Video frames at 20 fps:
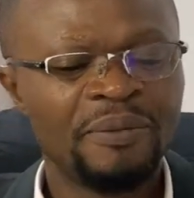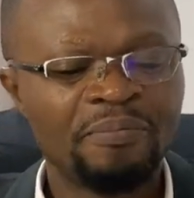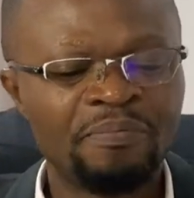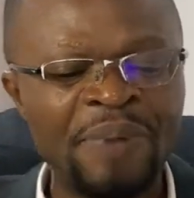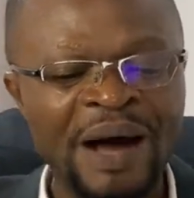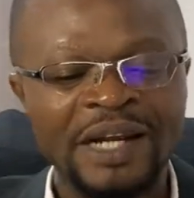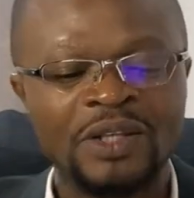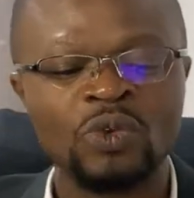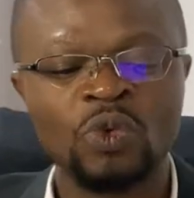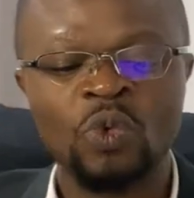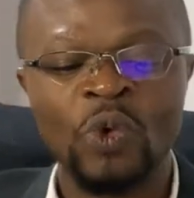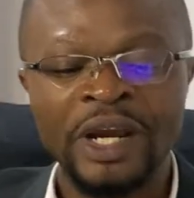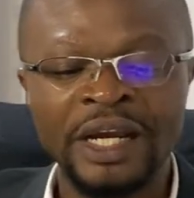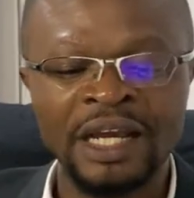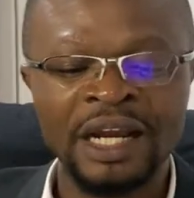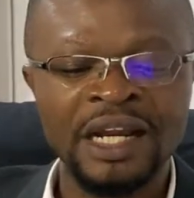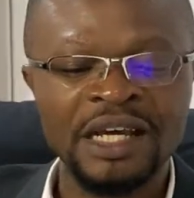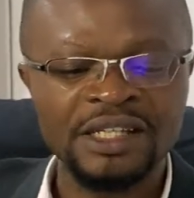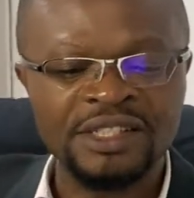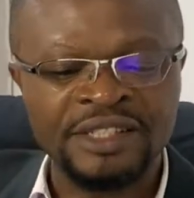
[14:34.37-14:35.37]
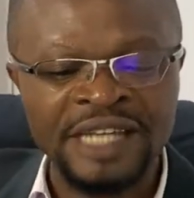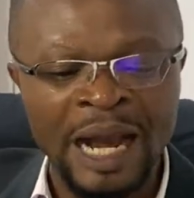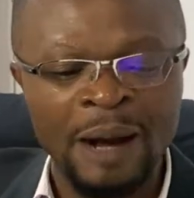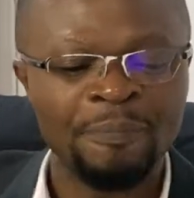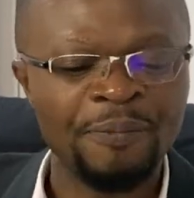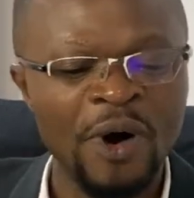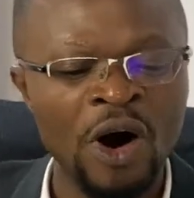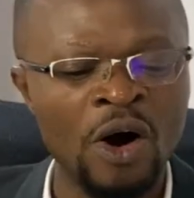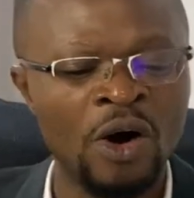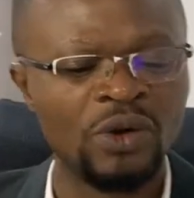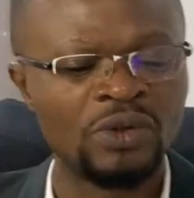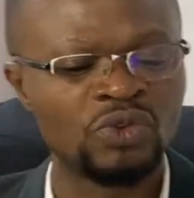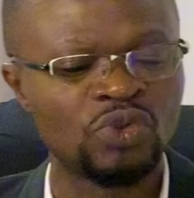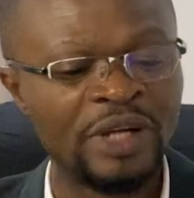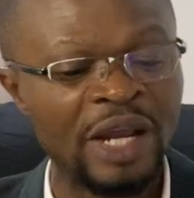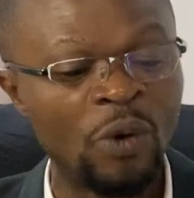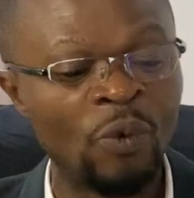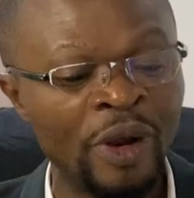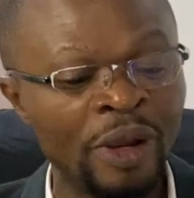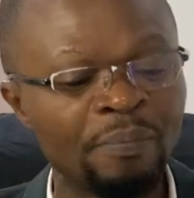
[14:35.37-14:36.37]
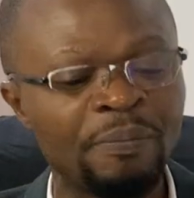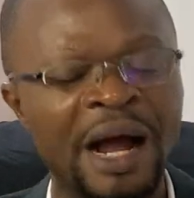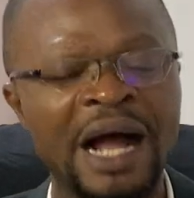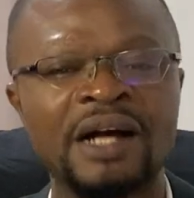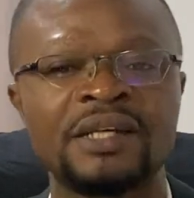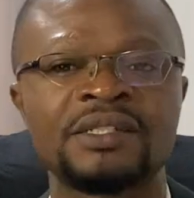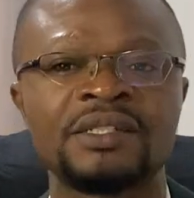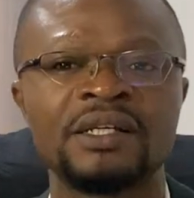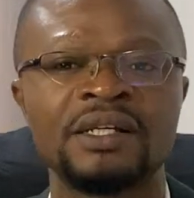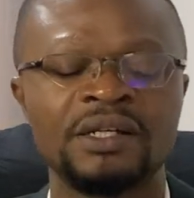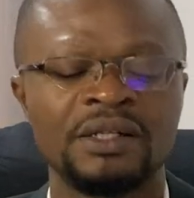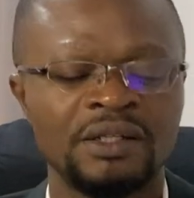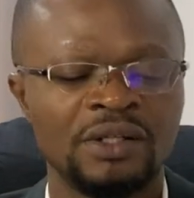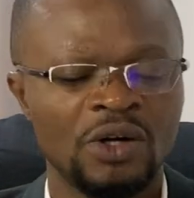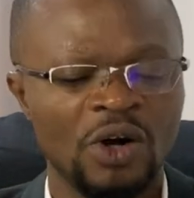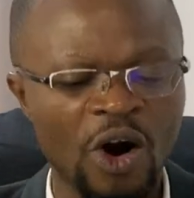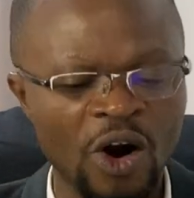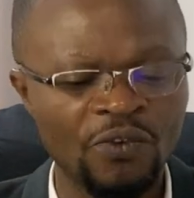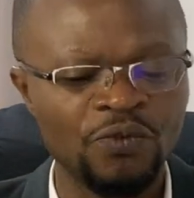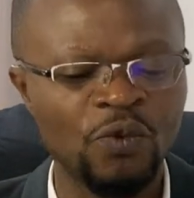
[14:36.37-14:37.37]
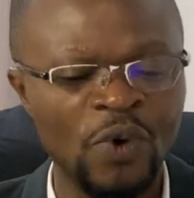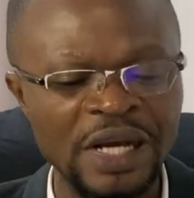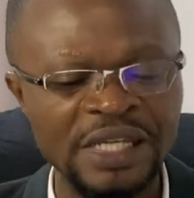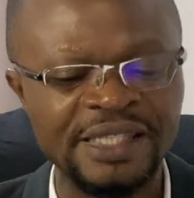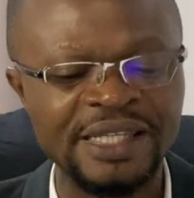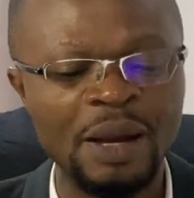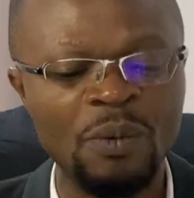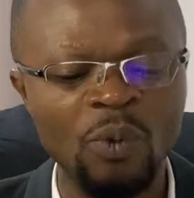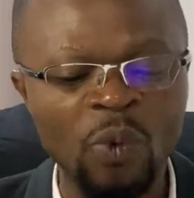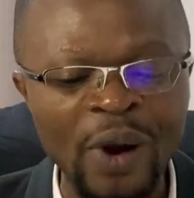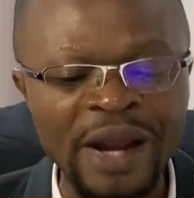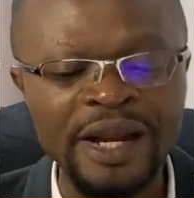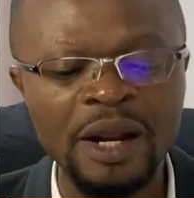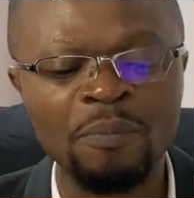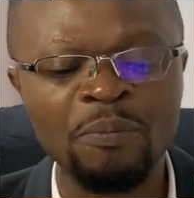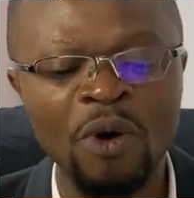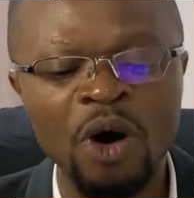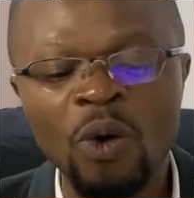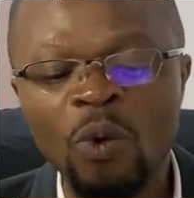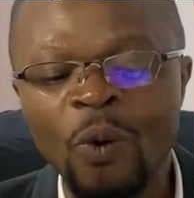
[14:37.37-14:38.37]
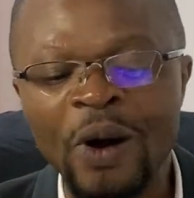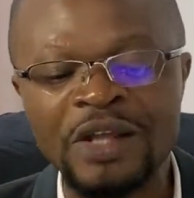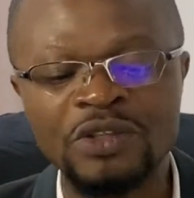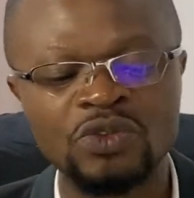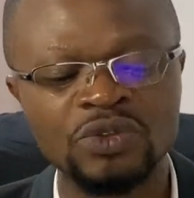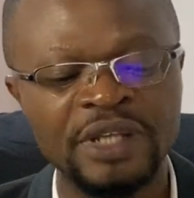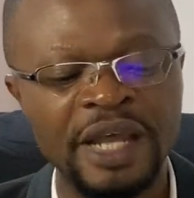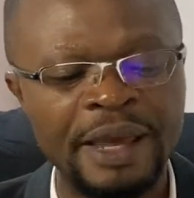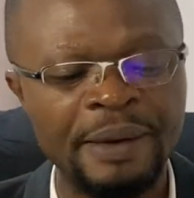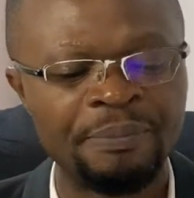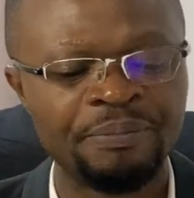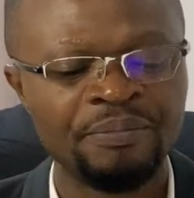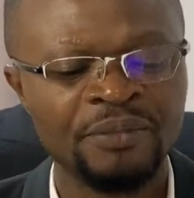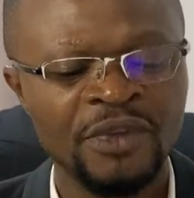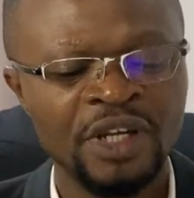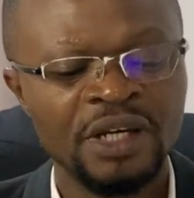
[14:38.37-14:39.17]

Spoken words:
but quickly jumped on to the wing backs of Westham when the ball went to them.